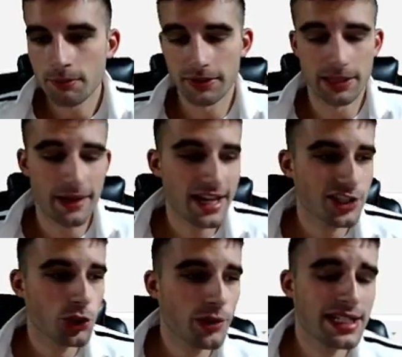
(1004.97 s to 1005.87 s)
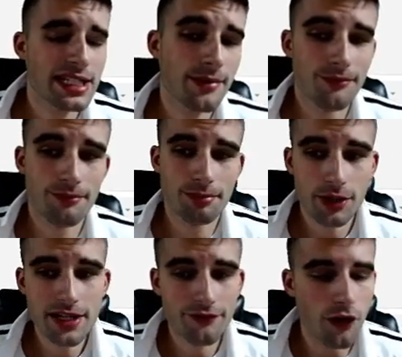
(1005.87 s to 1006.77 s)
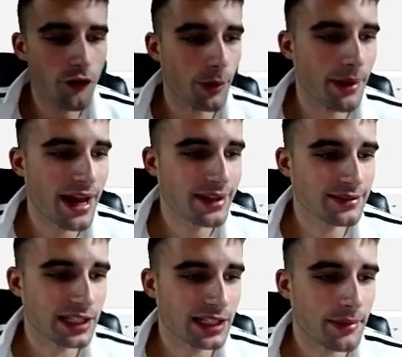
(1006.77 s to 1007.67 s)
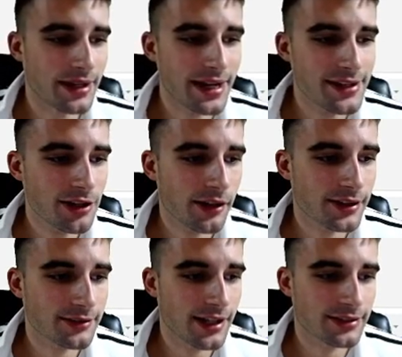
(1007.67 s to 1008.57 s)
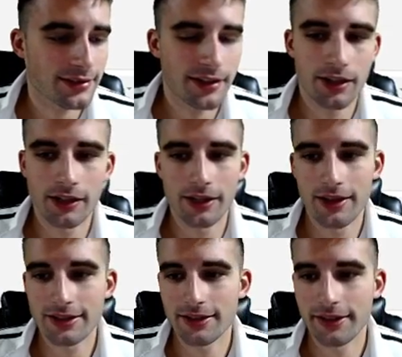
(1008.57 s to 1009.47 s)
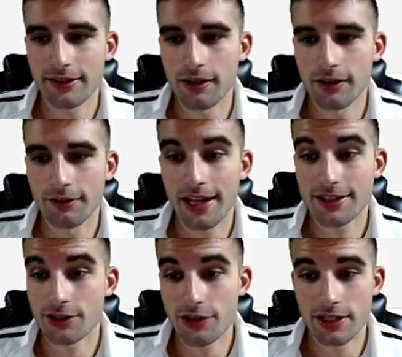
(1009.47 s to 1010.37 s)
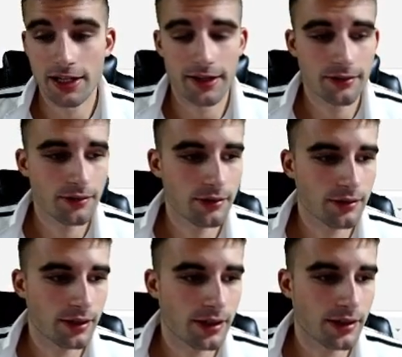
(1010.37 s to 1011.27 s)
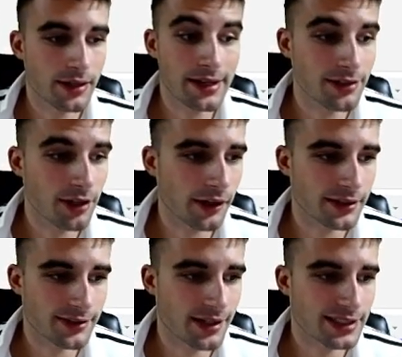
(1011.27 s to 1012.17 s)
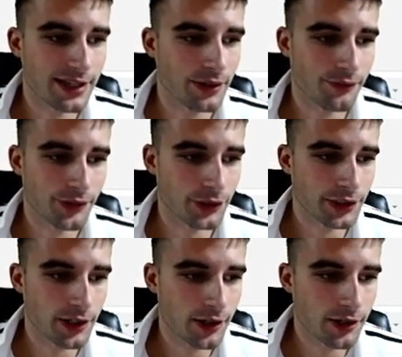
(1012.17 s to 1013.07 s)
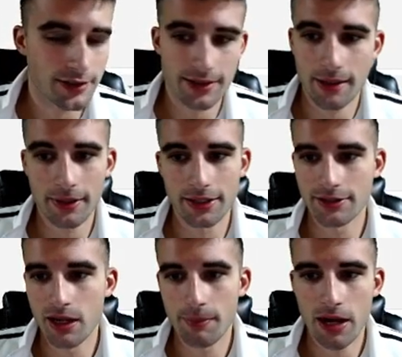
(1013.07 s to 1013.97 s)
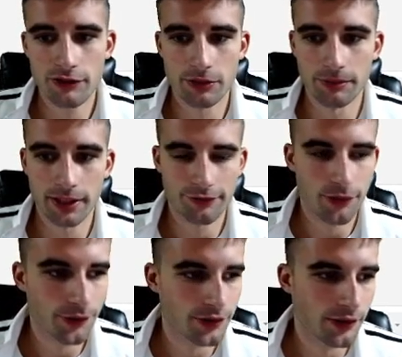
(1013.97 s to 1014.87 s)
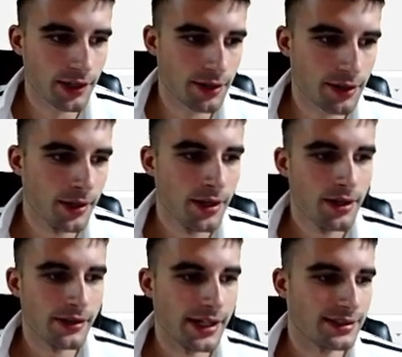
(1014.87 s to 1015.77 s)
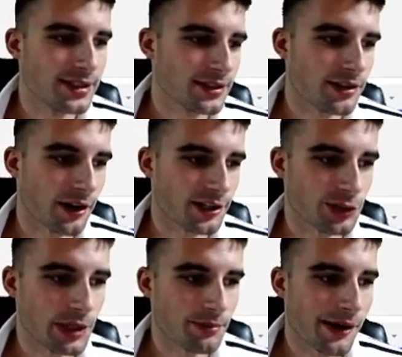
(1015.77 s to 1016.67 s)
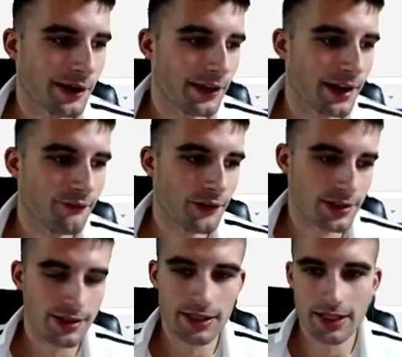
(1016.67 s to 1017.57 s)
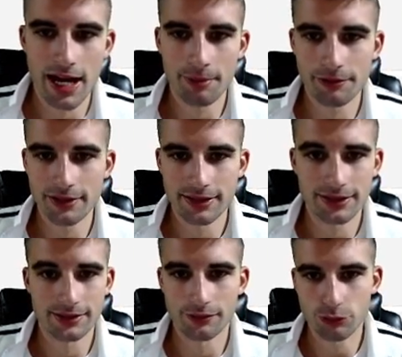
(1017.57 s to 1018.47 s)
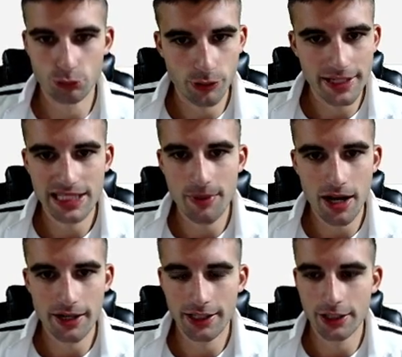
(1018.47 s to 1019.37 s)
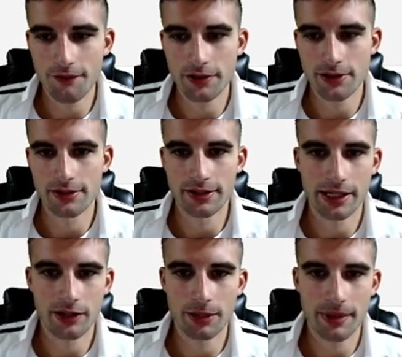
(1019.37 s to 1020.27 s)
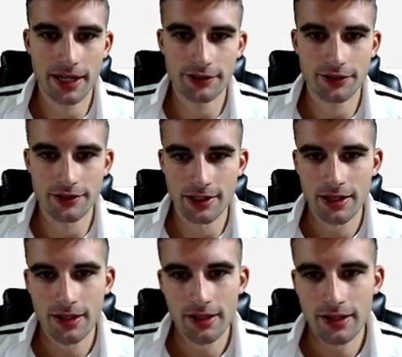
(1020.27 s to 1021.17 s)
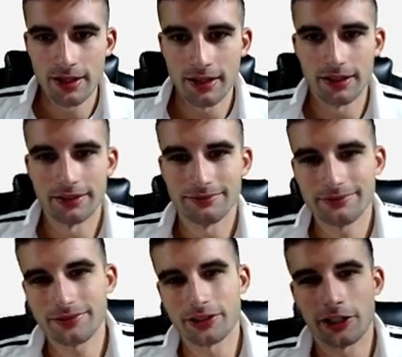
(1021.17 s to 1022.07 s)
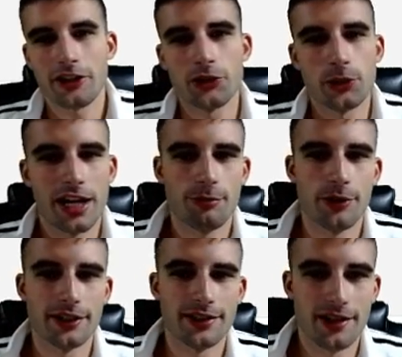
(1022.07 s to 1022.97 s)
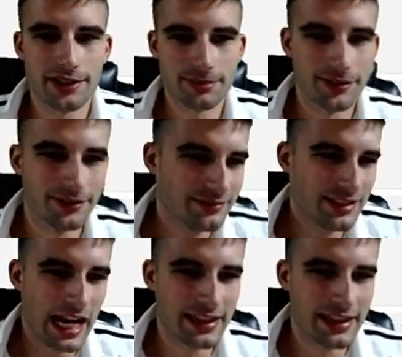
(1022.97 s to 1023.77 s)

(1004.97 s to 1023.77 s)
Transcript: But the past 2 weeks, he's been pretty involved in the passing game. He had 8 targets last Thursday night. 8 targets, caught 7 of them for 30 yards. He just kept getting dump offs from Nick Foles all game. Then he had 6 targets the week prior to that versus Indianapolis. And this is a great spot here versus the Carolina Panthers. And they are 2.5 point dogs, but I